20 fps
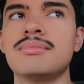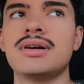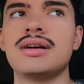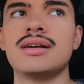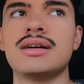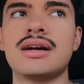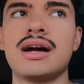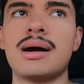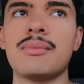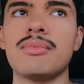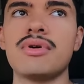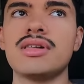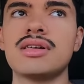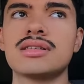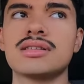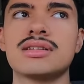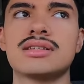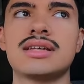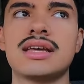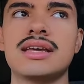but I'm
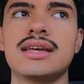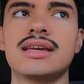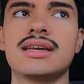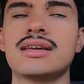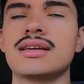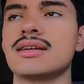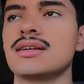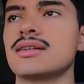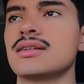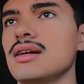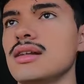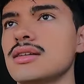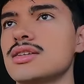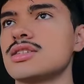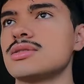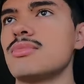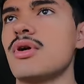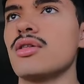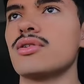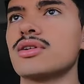willing to take a
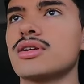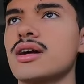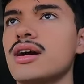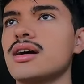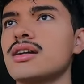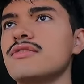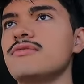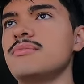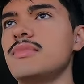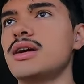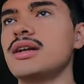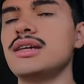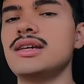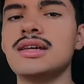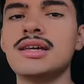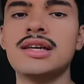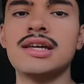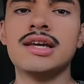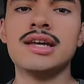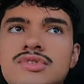smaller cut of
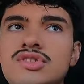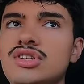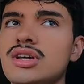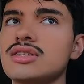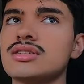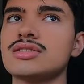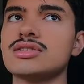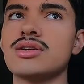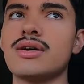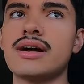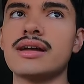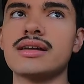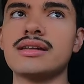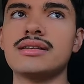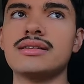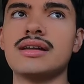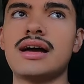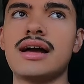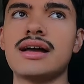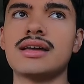money just so I
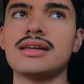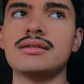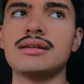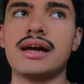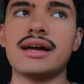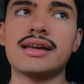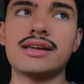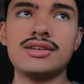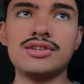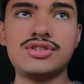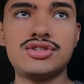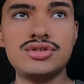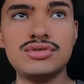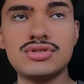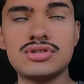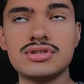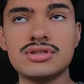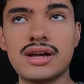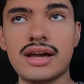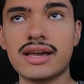can I can I can
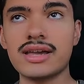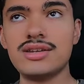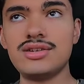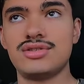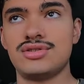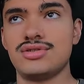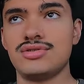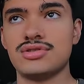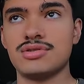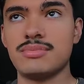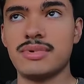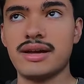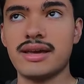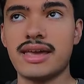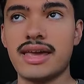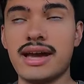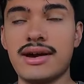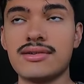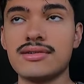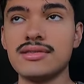juice I can juice my
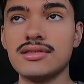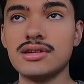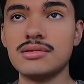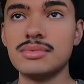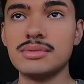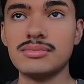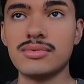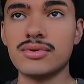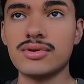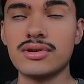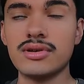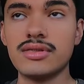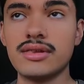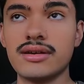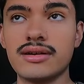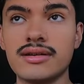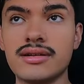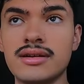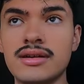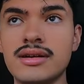account a little bit more on
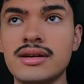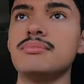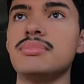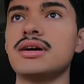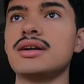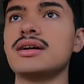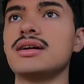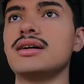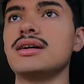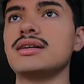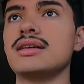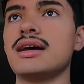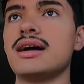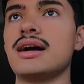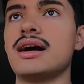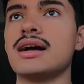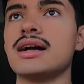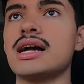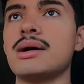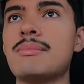there. But uh,
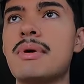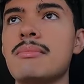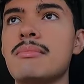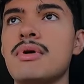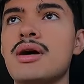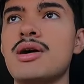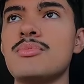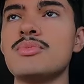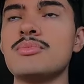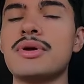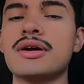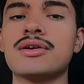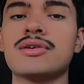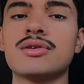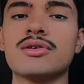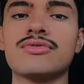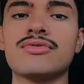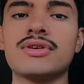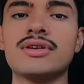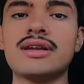yeah, I got my mom and my
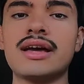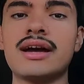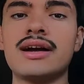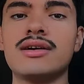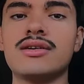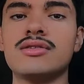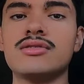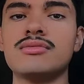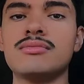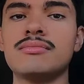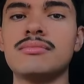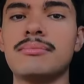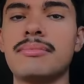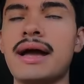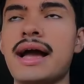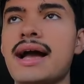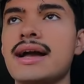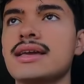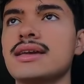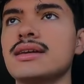girlfriend at home
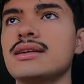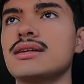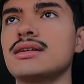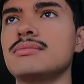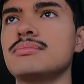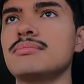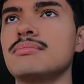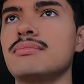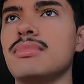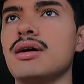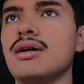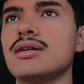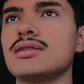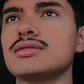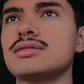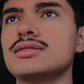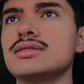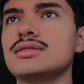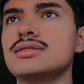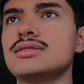packing up
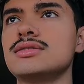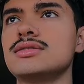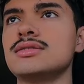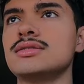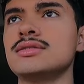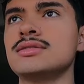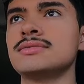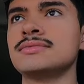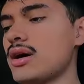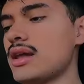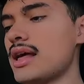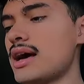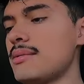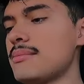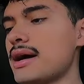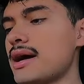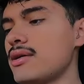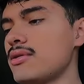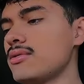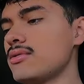boxes while
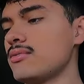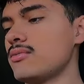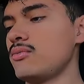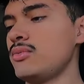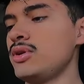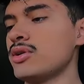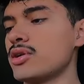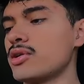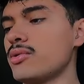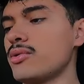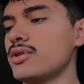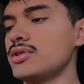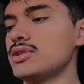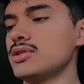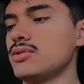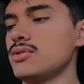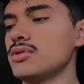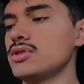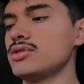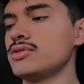I'm out. We are going
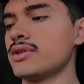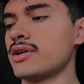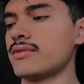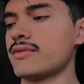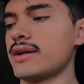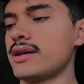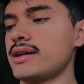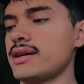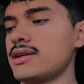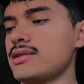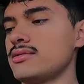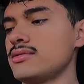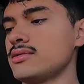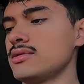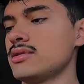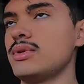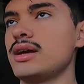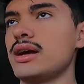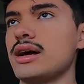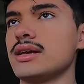to Holy Ground right now.
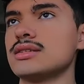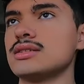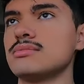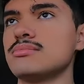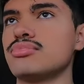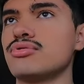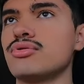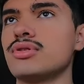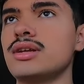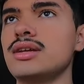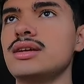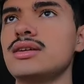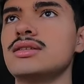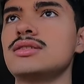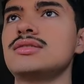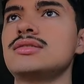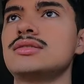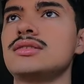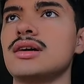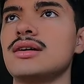We got some pretty
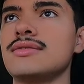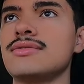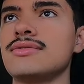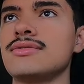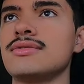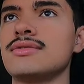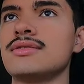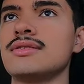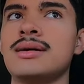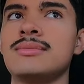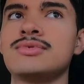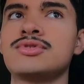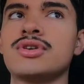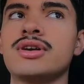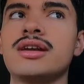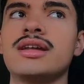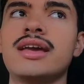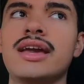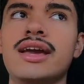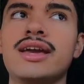good stuff. I'm
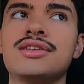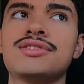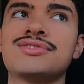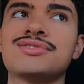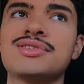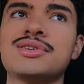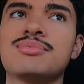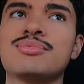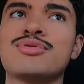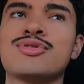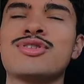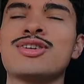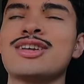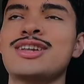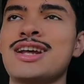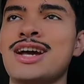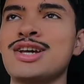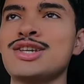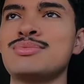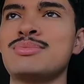trading Andrew a
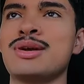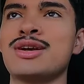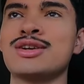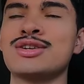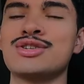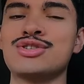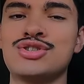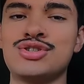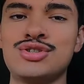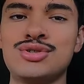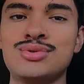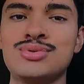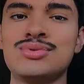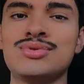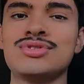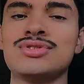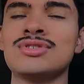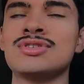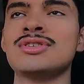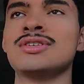pretty nice pair of
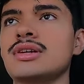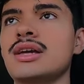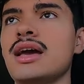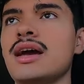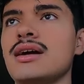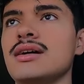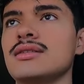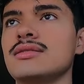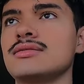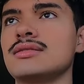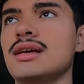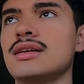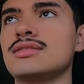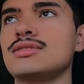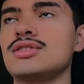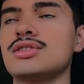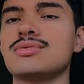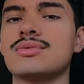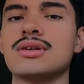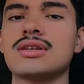shoes. But yeah,
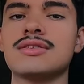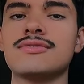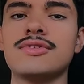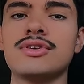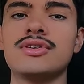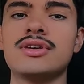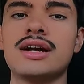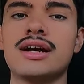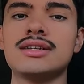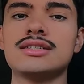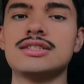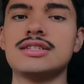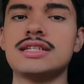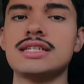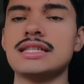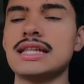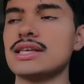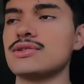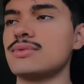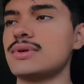that's just wanted to fill you guys
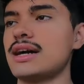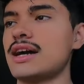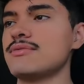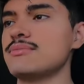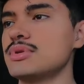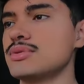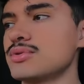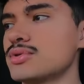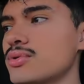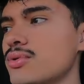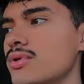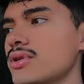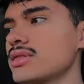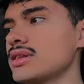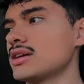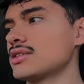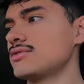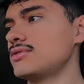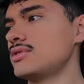in and that's why I haven't been recording the